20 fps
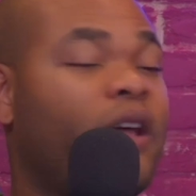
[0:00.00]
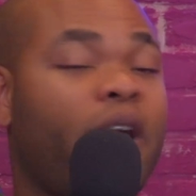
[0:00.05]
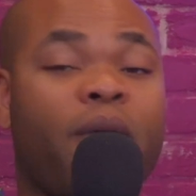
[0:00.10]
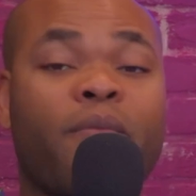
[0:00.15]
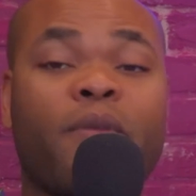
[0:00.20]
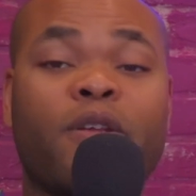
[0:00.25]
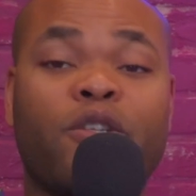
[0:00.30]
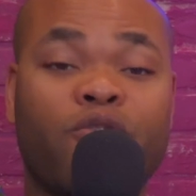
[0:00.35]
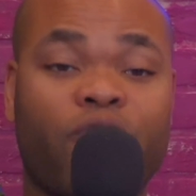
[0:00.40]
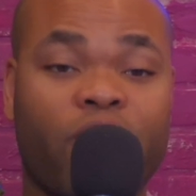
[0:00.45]
The
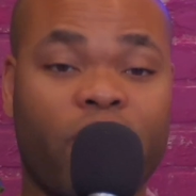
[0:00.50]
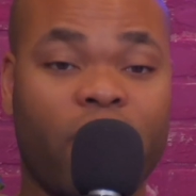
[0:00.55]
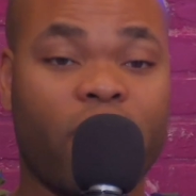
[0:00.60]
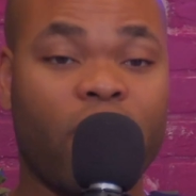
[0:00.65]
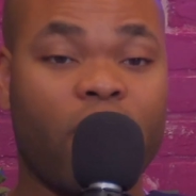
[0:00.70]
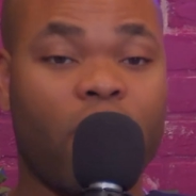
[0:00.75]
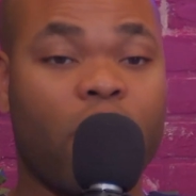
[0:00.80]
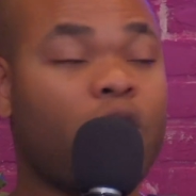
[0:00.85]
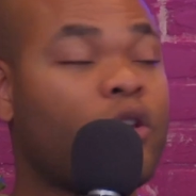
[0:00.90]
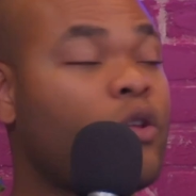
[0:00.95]

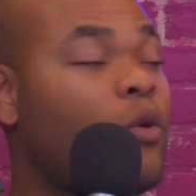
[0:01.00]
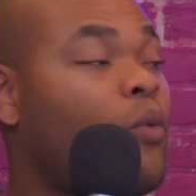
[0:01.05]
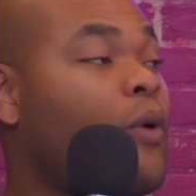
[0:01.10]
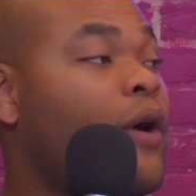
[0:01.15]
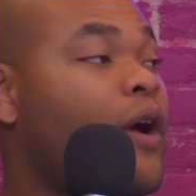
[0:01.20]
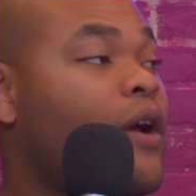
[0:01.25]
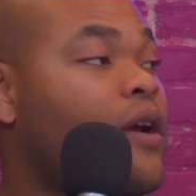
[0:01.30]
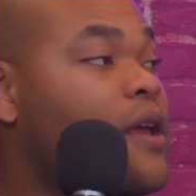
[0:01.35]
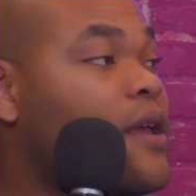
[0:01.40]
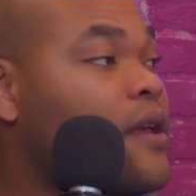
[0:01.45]
imagery, the
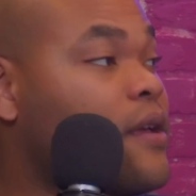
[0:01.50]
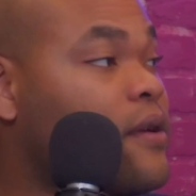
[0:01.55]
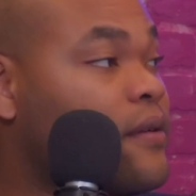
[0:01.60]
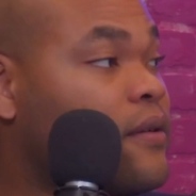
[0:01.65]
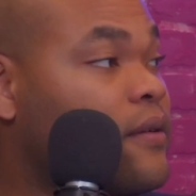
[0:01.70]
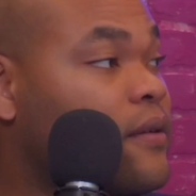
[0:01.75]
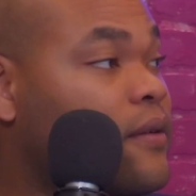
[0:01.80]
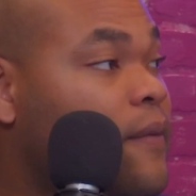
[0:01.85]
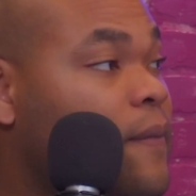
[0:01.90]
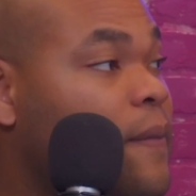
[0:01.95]
wording,
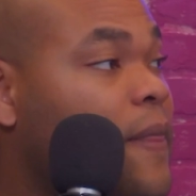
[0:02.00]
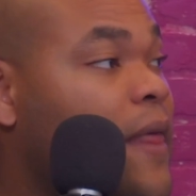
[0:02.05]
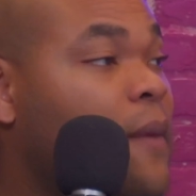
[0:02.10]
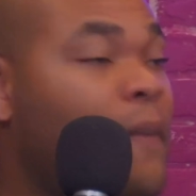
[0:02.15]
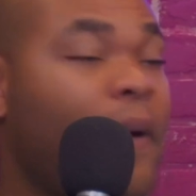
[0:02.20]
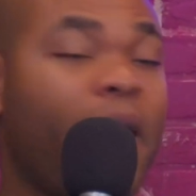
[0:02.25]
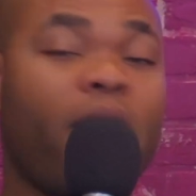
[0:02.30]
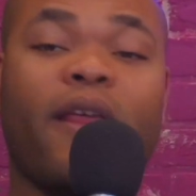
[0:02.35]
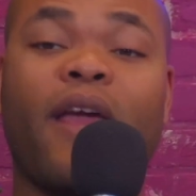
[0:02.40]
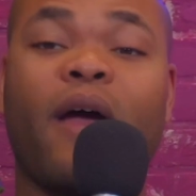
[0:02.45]
and
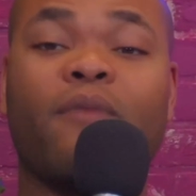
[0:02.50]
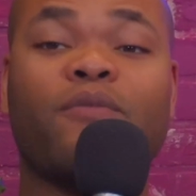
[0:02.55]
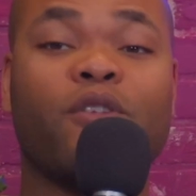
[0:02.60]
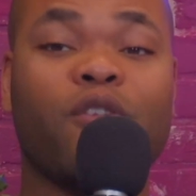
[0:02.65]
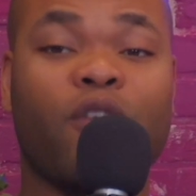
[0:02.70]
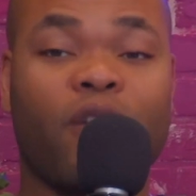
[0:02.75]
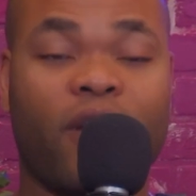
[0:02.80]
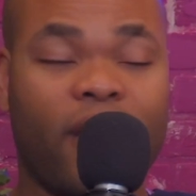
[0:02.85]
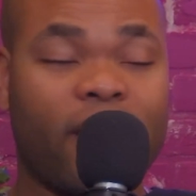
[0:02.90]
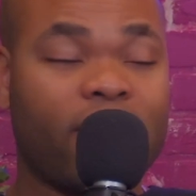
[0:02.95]
apparently I
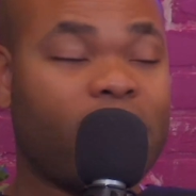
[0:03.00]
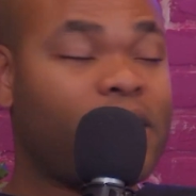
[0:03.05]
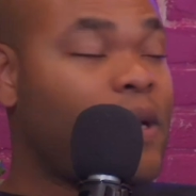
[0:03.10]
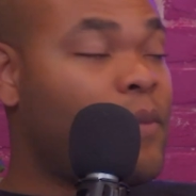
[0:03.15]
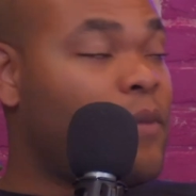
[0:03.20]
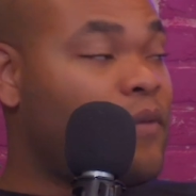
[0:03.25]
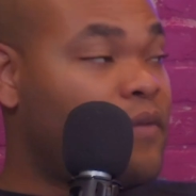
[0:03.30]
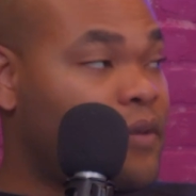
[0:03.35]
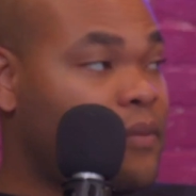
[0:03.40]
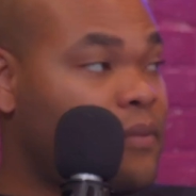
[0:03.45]
was looking at
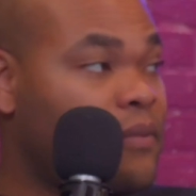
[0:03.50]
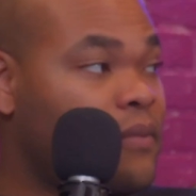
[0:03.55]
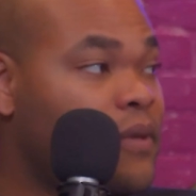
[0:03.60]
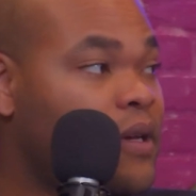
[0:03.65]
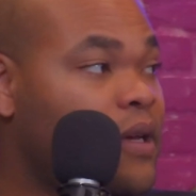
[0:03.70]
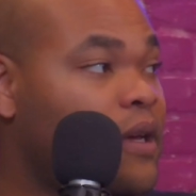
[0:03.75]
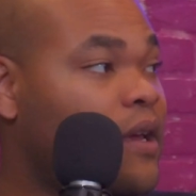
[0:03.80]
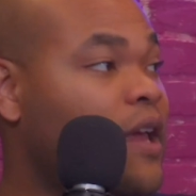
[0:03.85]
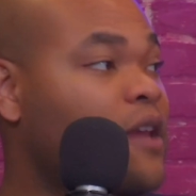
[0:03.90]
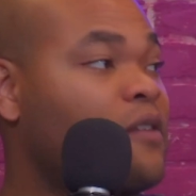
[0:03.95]
some of them,
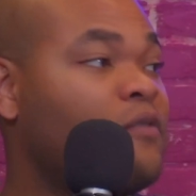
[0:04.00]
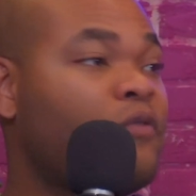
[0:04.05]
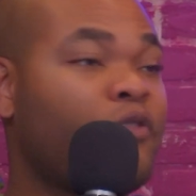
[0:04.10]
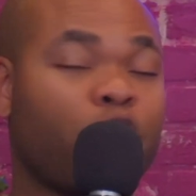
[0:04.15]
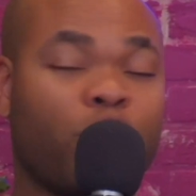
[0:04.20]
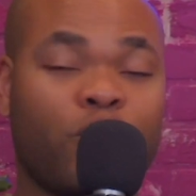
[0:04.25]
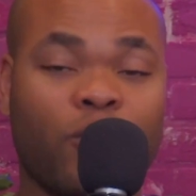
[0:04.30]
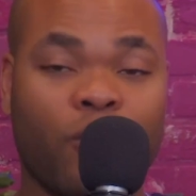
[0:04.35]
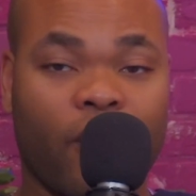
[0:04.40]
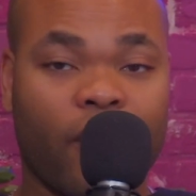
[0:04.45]
and
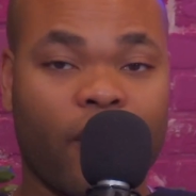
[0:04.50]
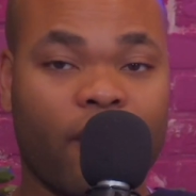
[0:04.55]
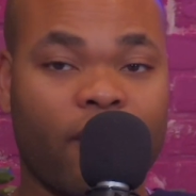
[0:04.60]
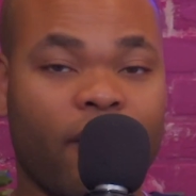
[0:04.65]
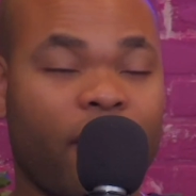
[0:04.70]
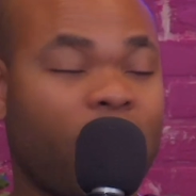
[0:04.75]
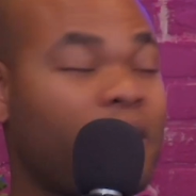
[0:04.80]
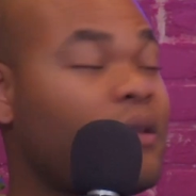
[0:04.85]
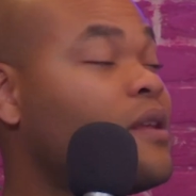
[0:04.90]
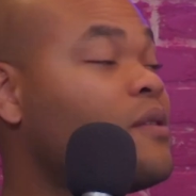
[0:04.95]
for sure,
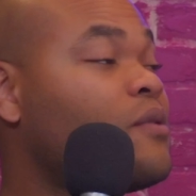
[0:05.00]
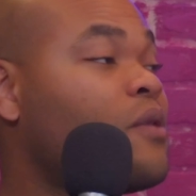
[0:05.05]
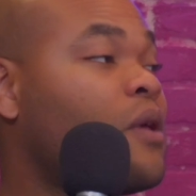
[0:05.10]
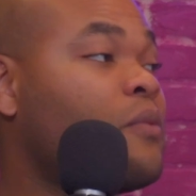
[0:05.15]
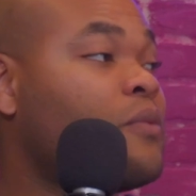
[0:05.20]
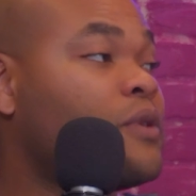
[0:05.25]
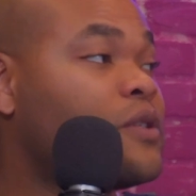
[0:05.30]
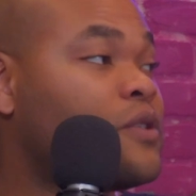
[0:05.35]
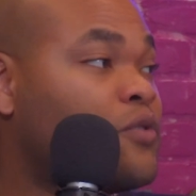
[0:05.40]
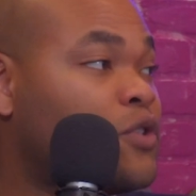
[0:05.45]
it
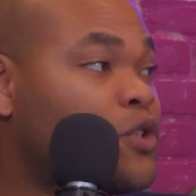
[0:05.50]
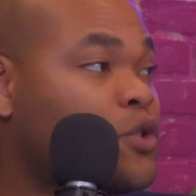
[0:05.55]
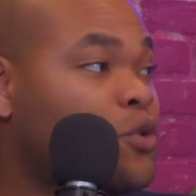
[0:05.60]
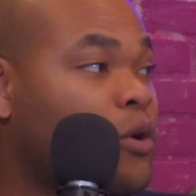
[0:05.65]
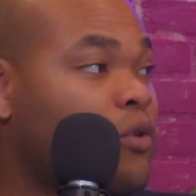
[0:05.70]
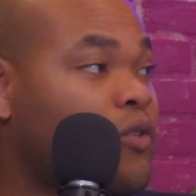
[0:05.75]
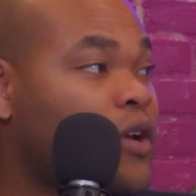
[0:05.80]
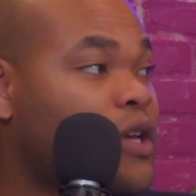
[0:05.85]
was for sure